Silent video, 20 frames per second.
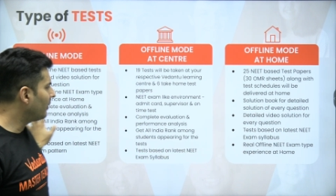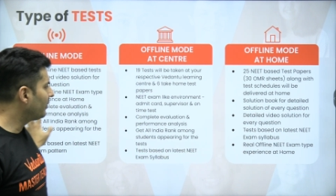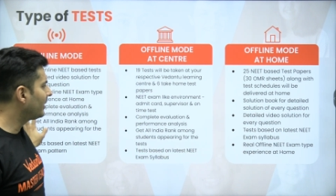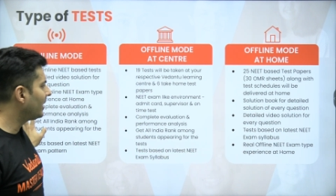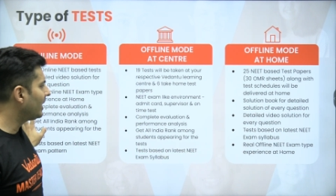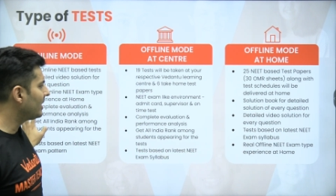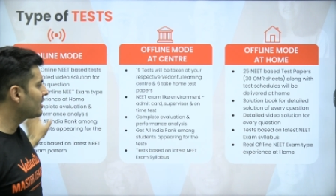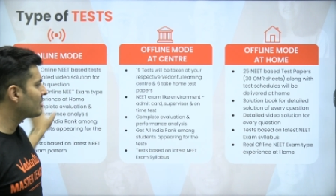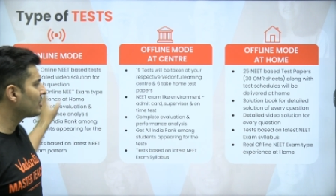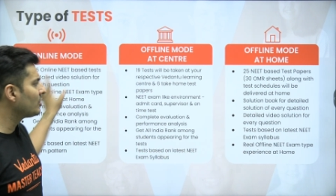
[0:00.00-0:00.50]
of
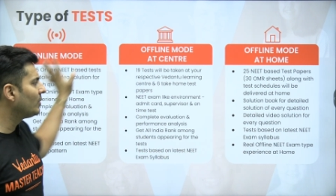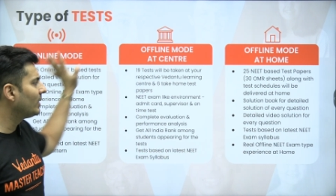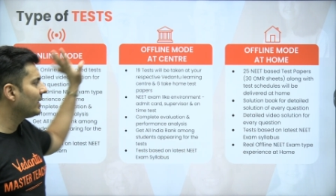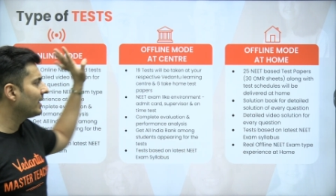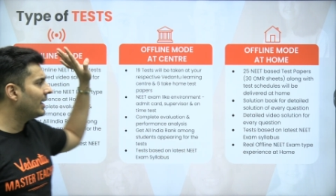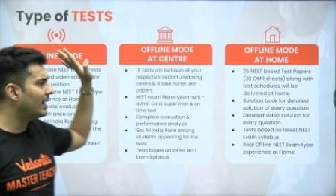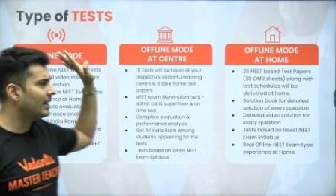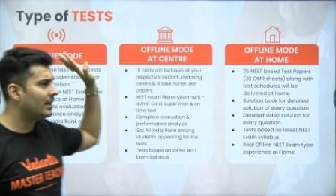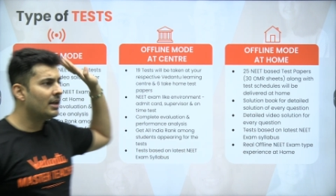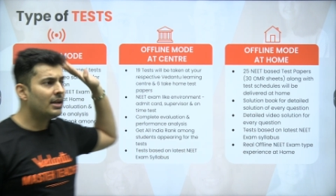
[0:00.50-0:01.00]
test you will
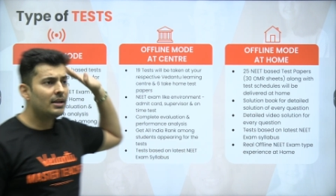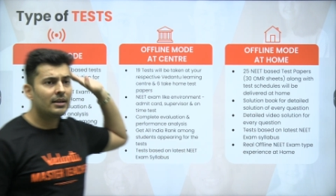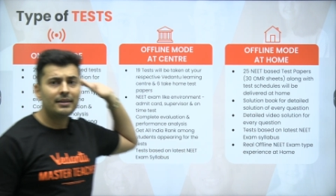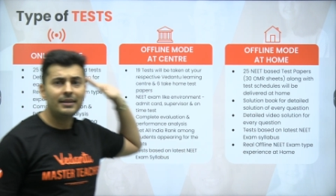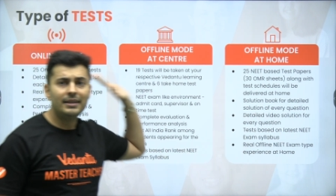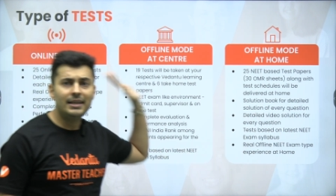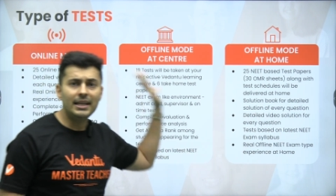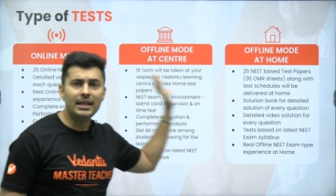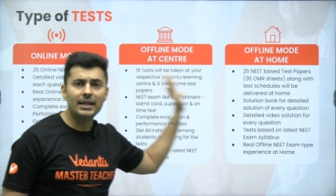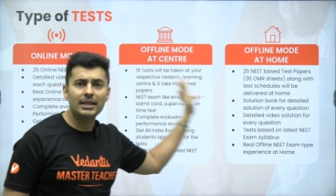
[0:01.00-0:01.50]
get
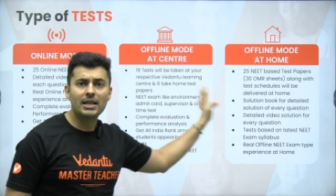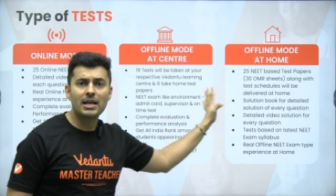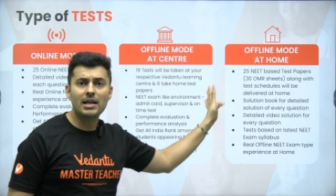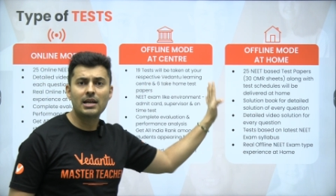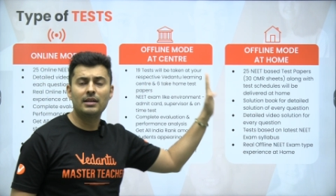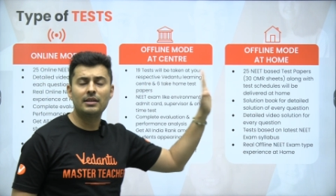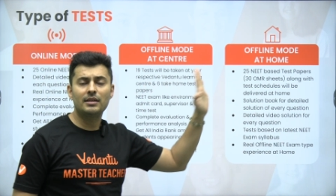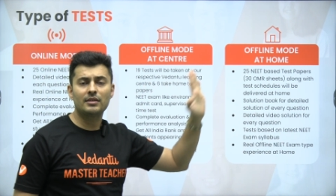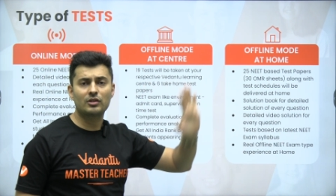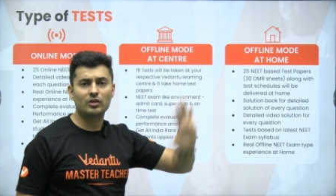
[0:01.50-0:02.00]

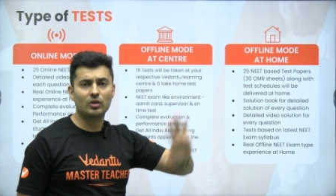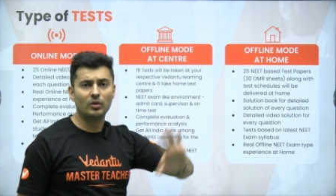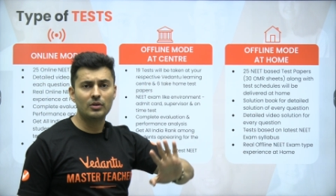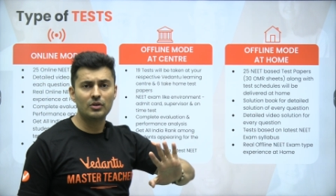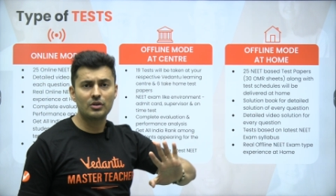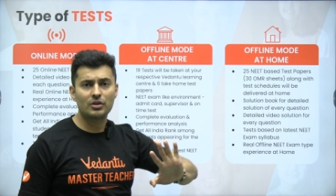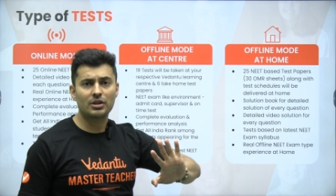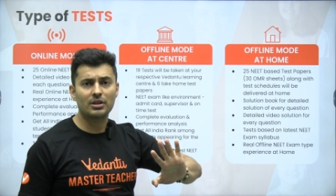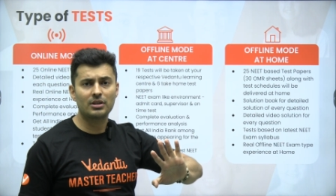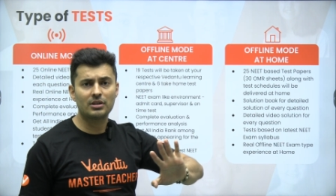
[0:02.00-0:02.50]
detailed
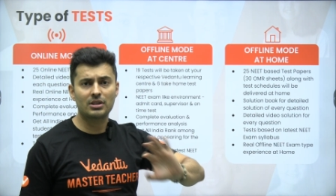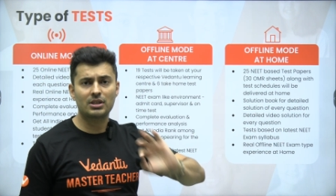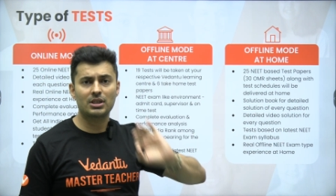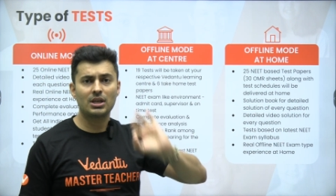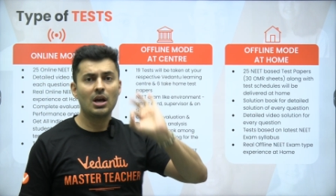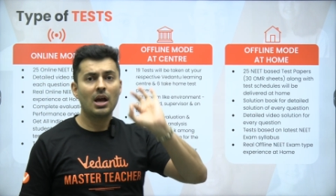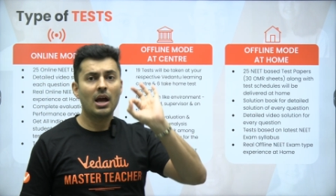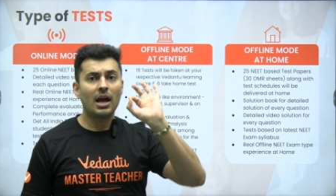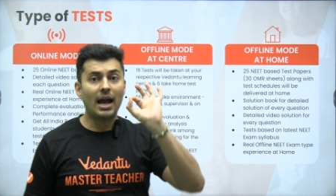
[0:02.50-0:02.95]
solutions